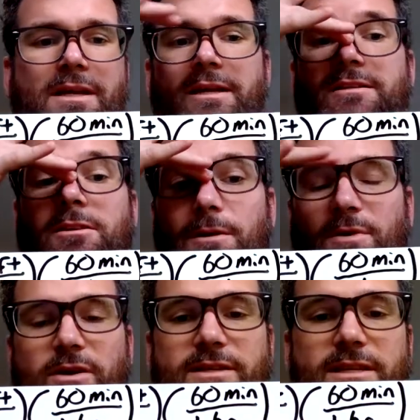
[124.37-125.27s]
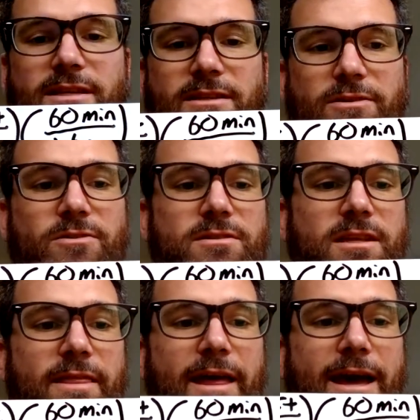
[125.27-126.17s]
So I'm going to use
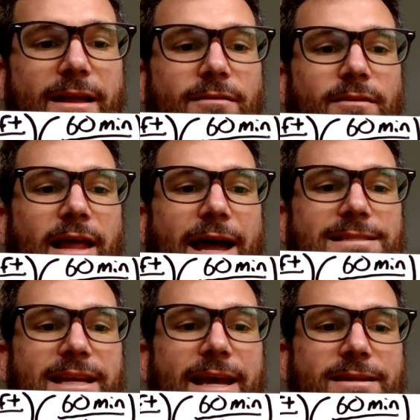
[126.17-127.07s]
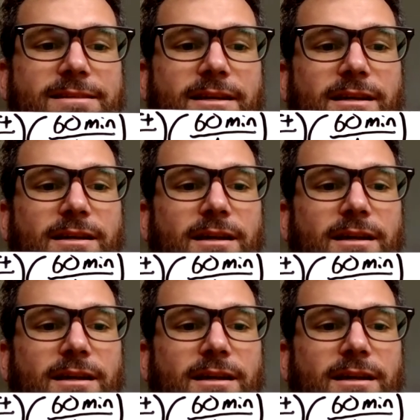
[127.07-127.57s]
that last answer,